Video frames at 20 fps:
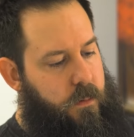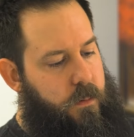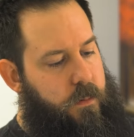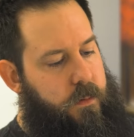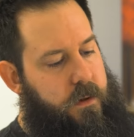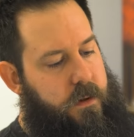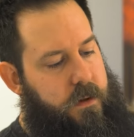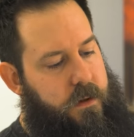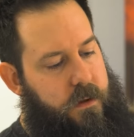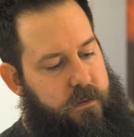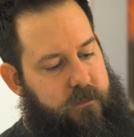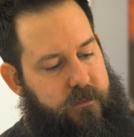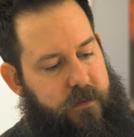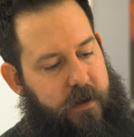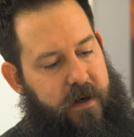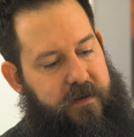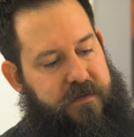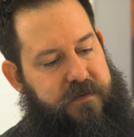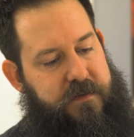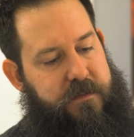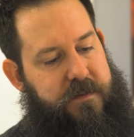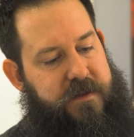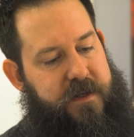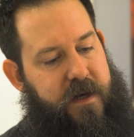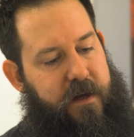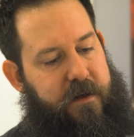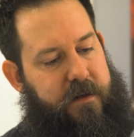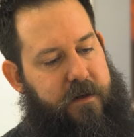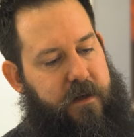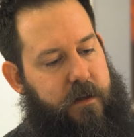We've got some
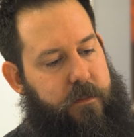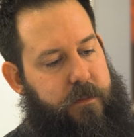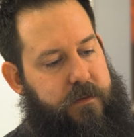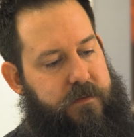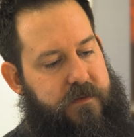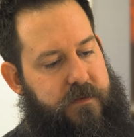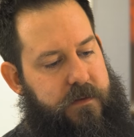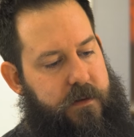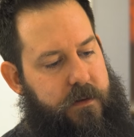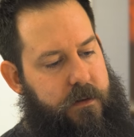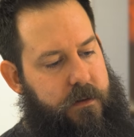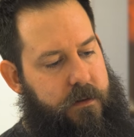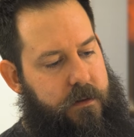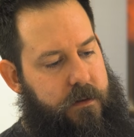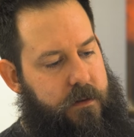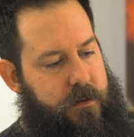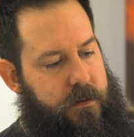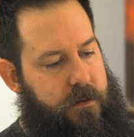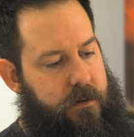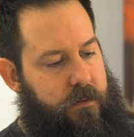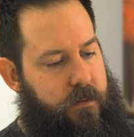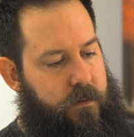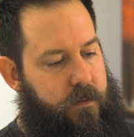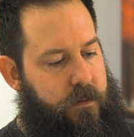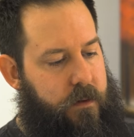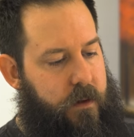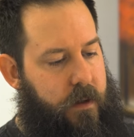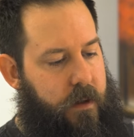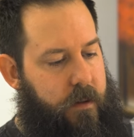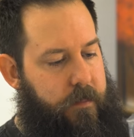SATA cables,
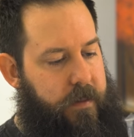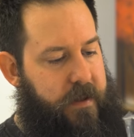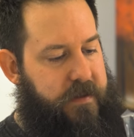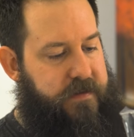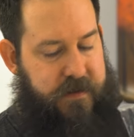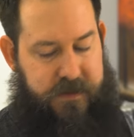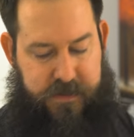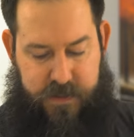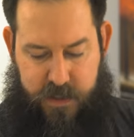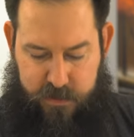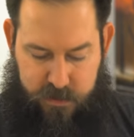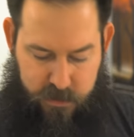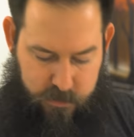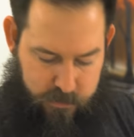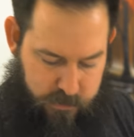your uh, basic SATA